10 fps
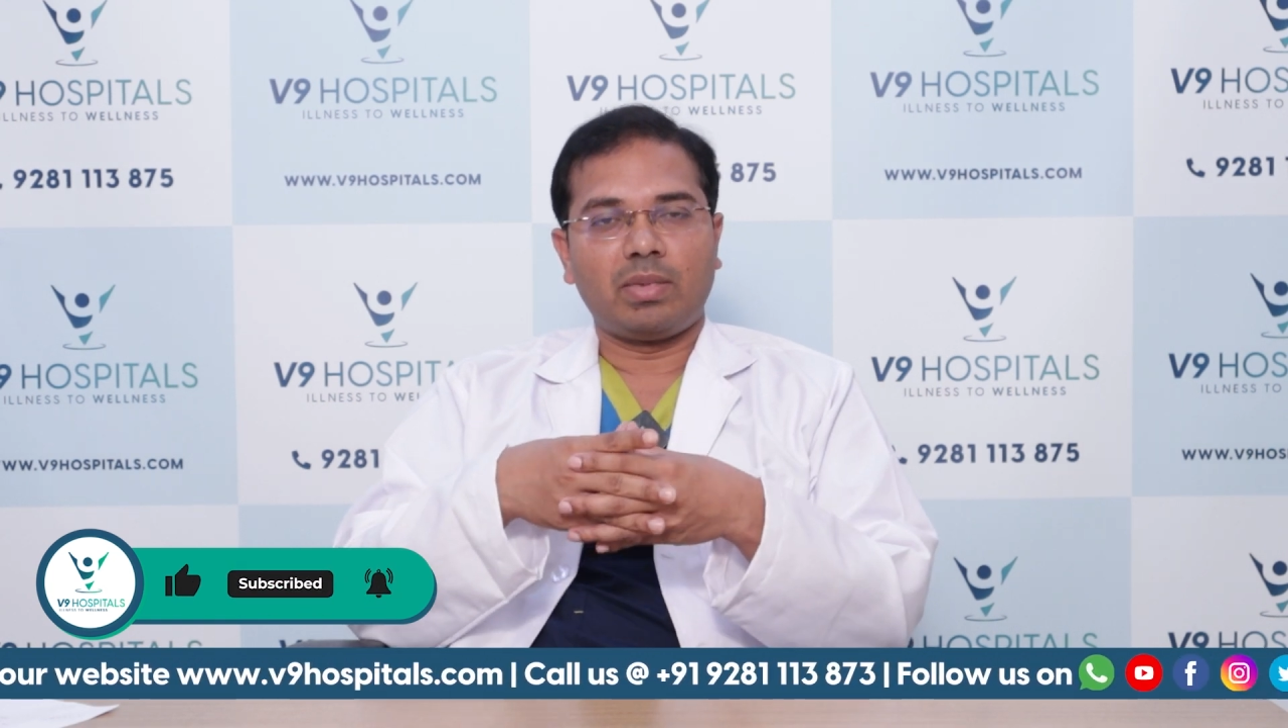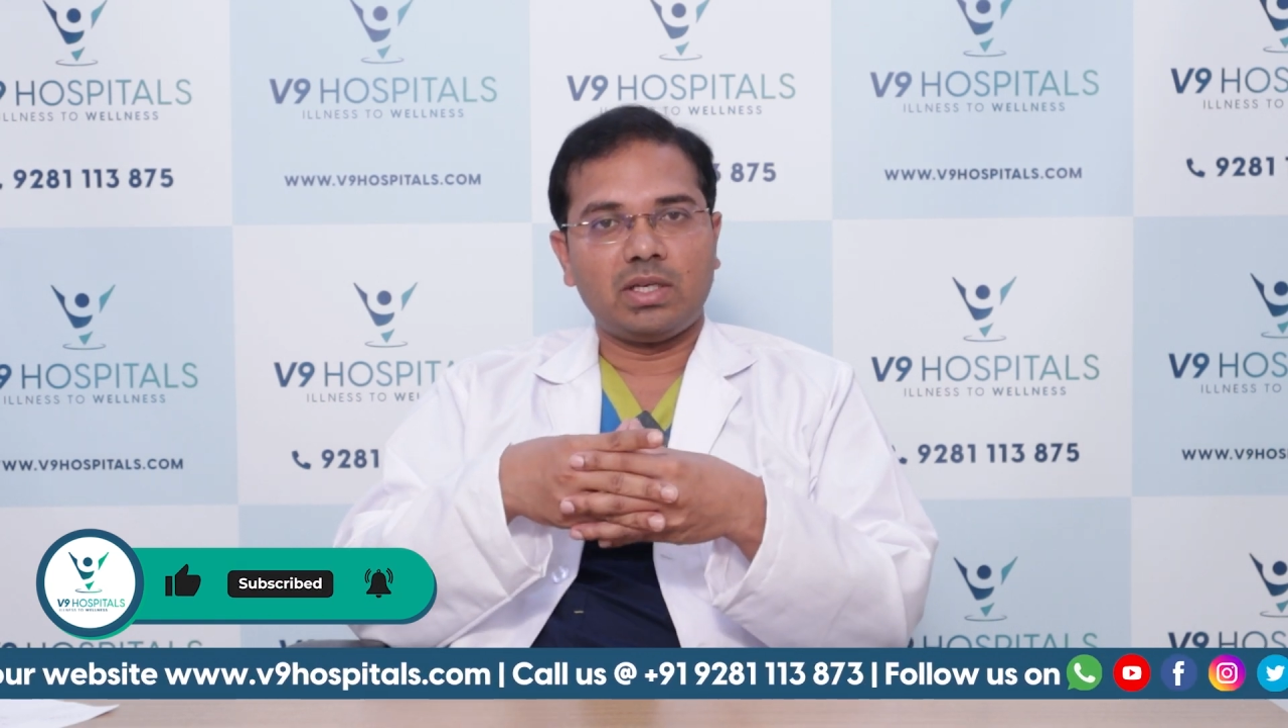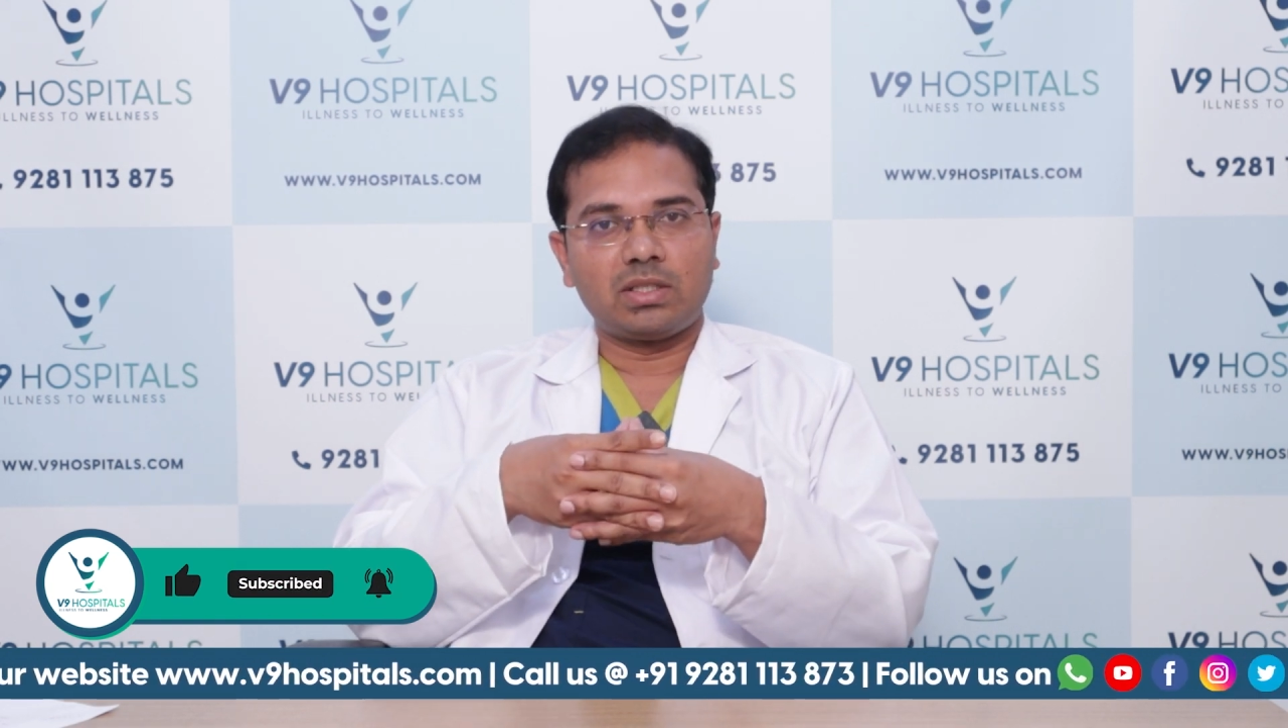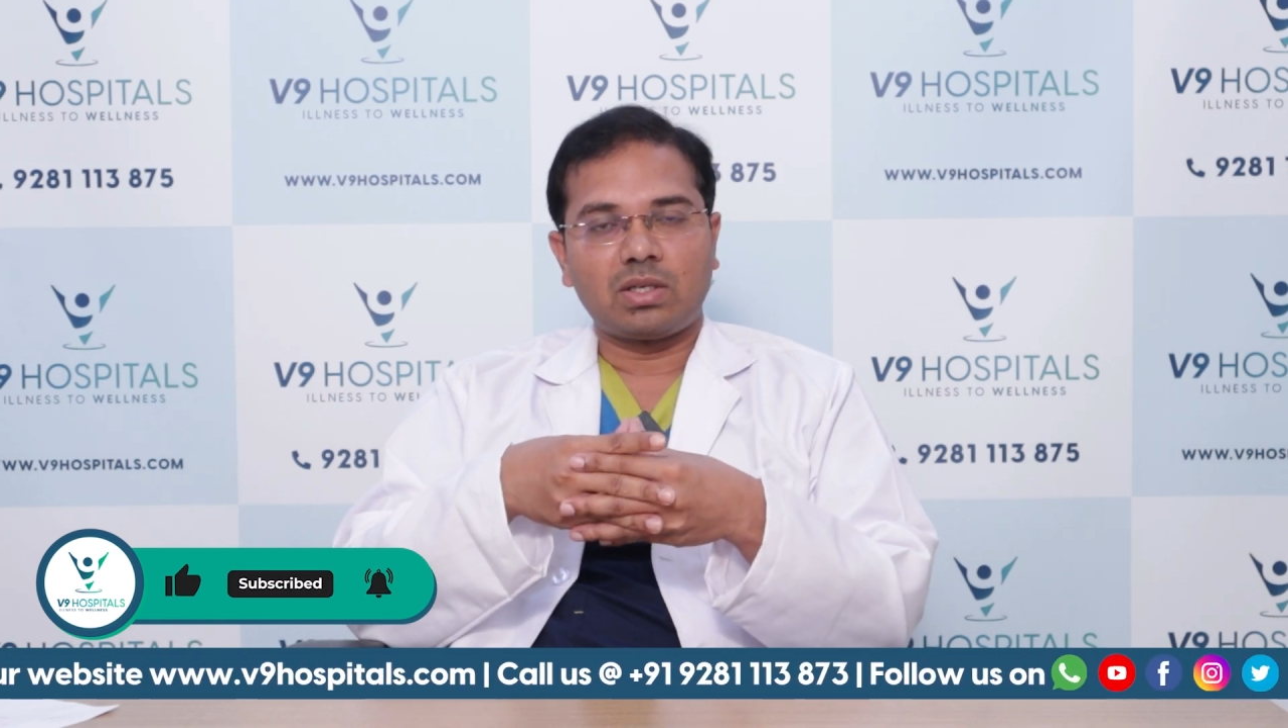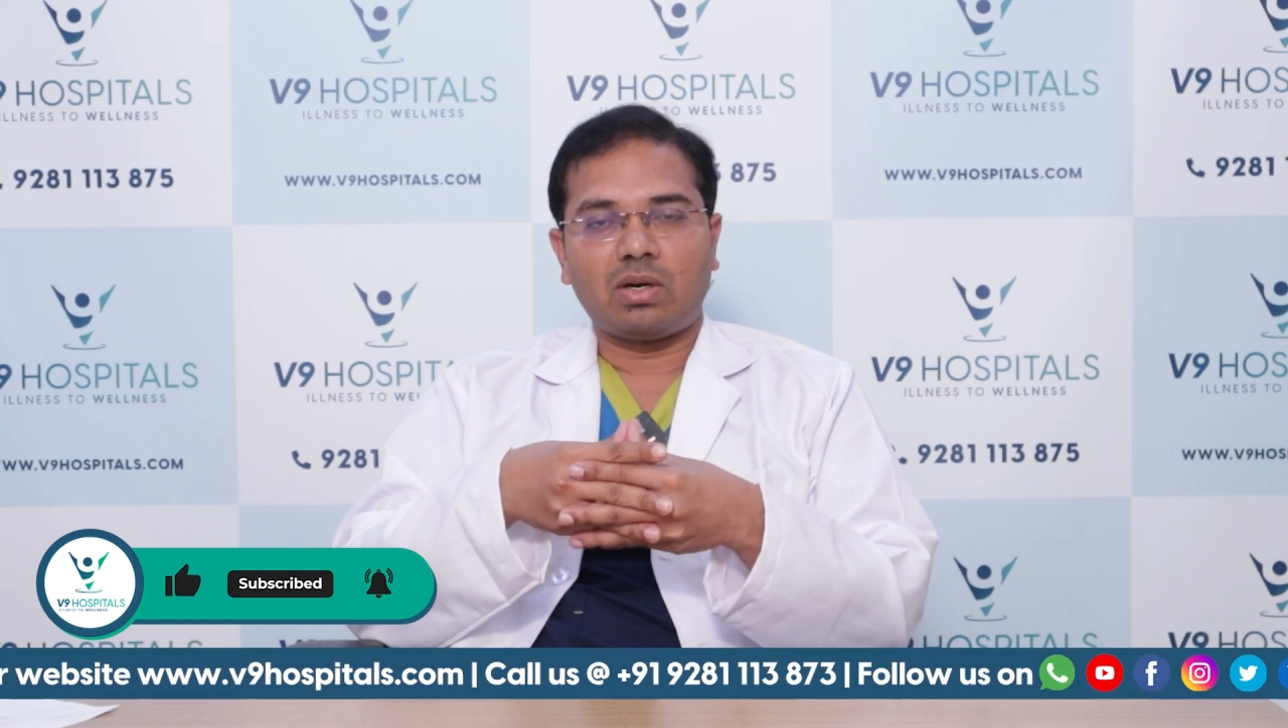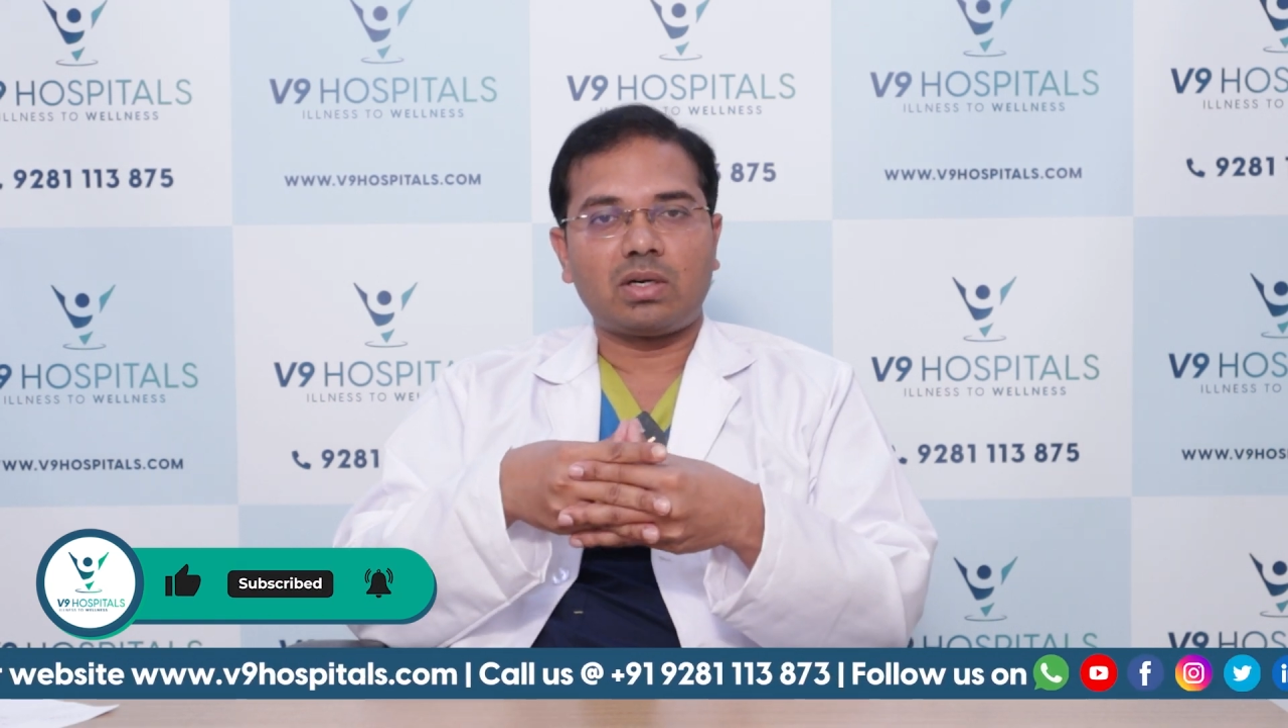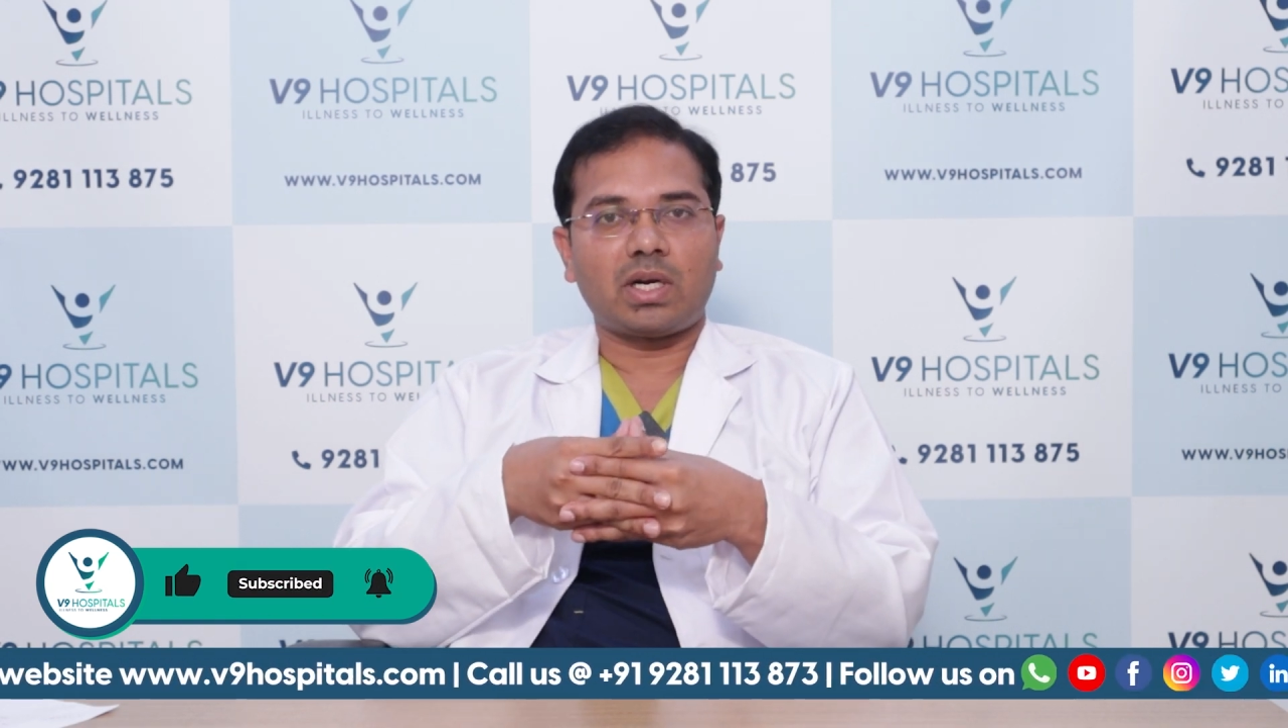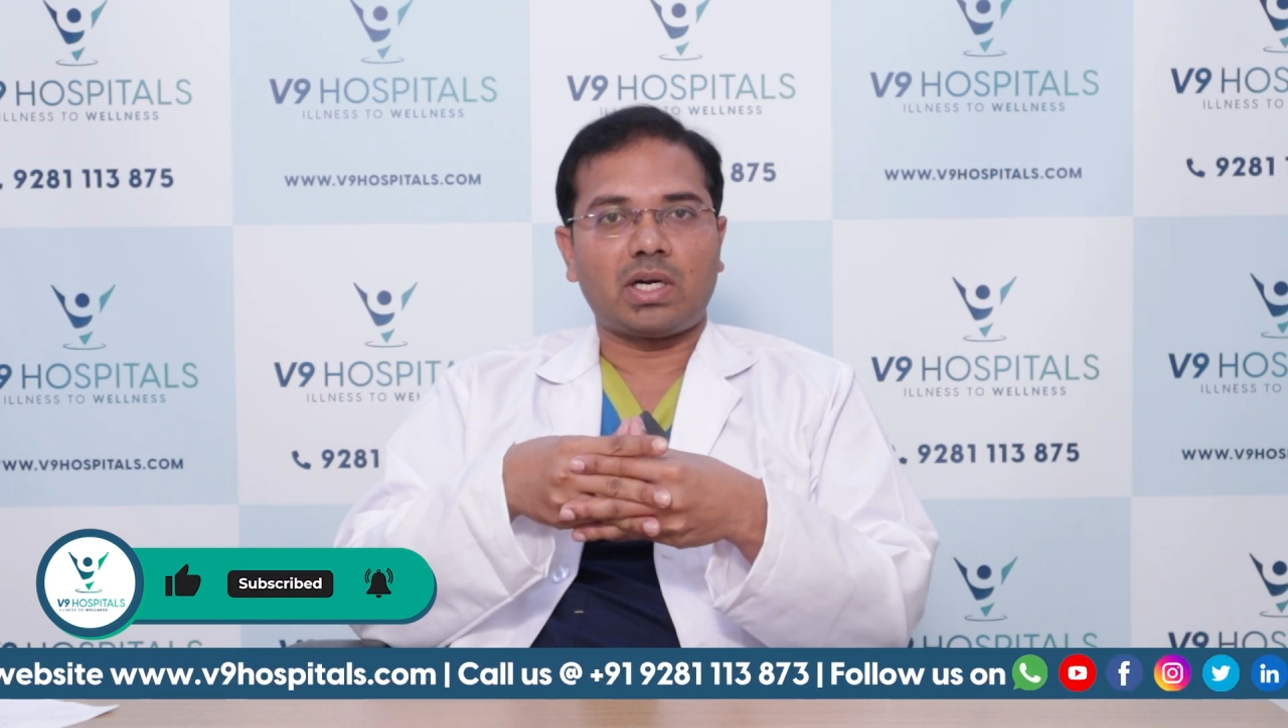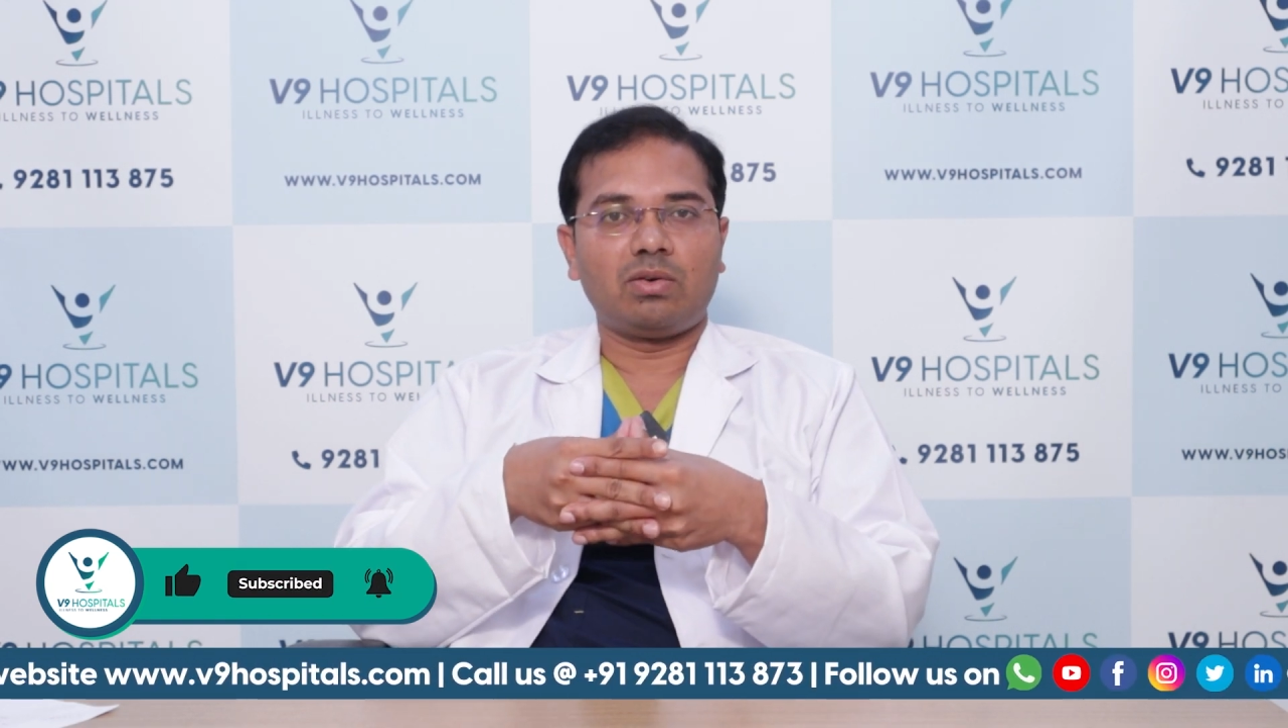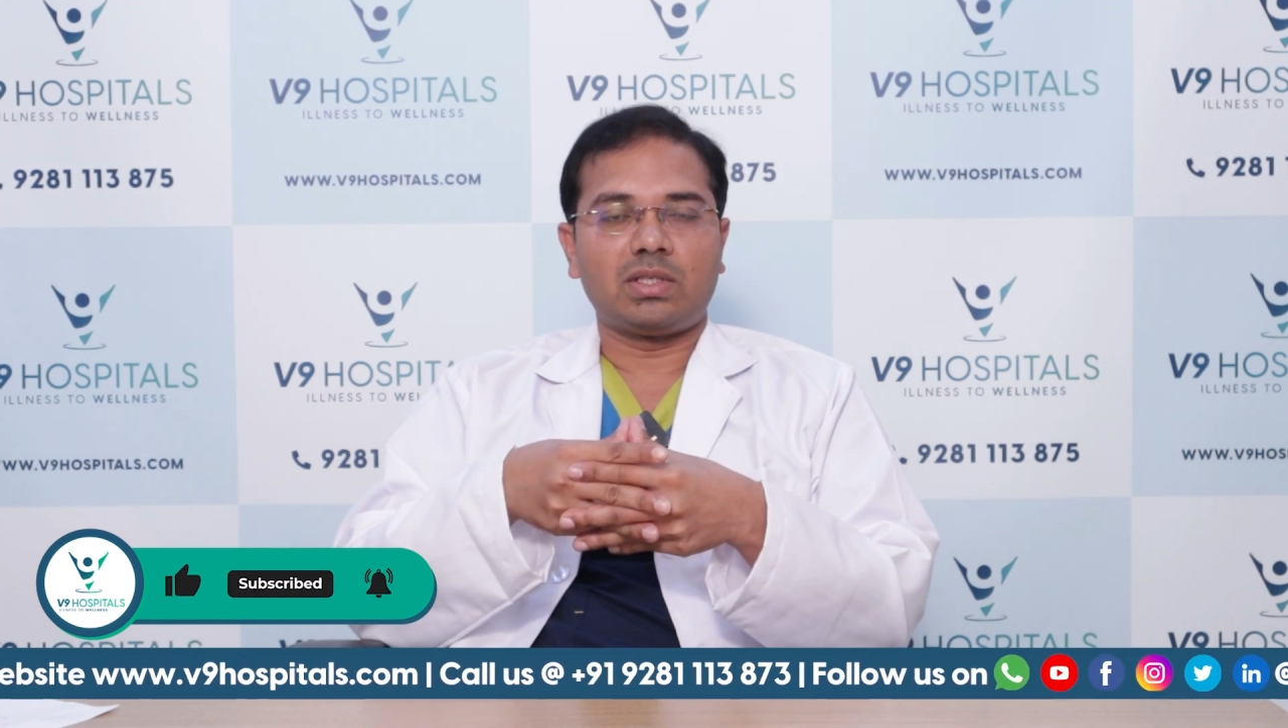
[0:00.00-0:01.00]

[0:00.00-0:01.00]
please contact